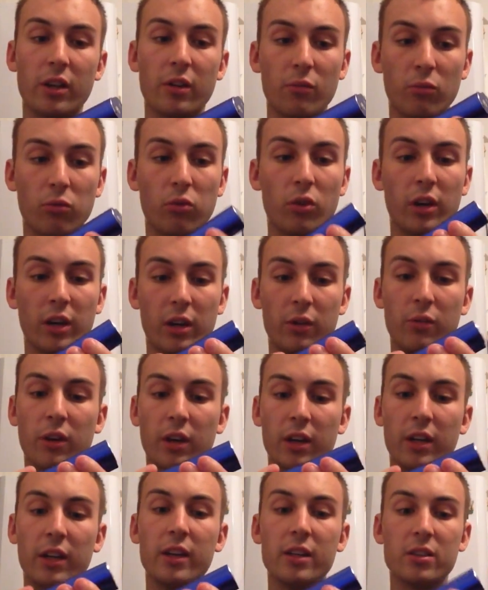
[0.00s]
It
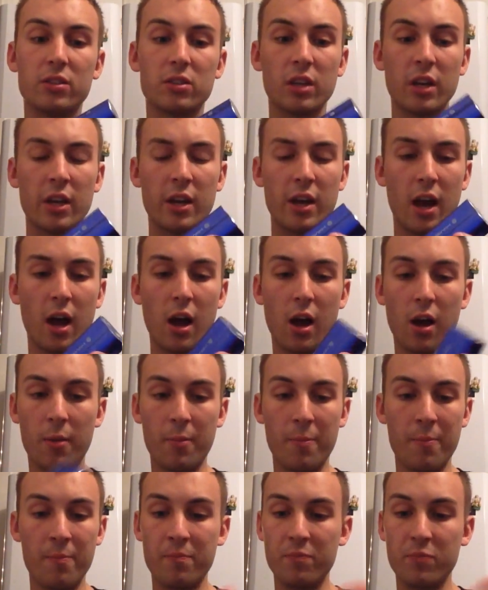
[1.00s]
really is.
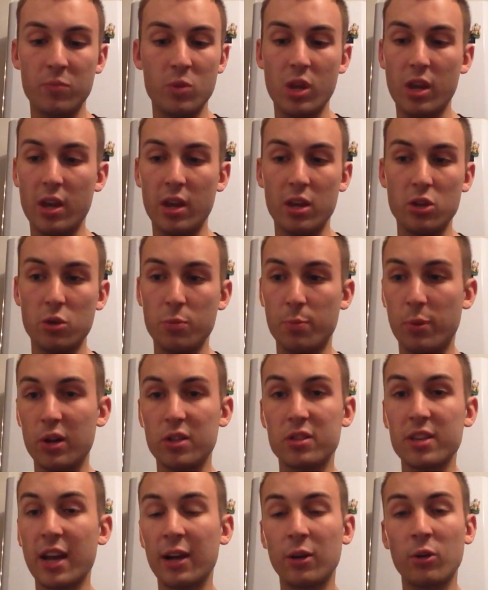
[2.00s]
You put
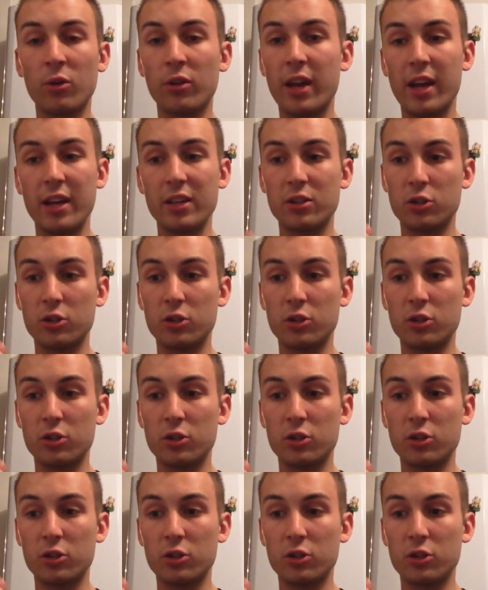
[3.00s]
a tank on it,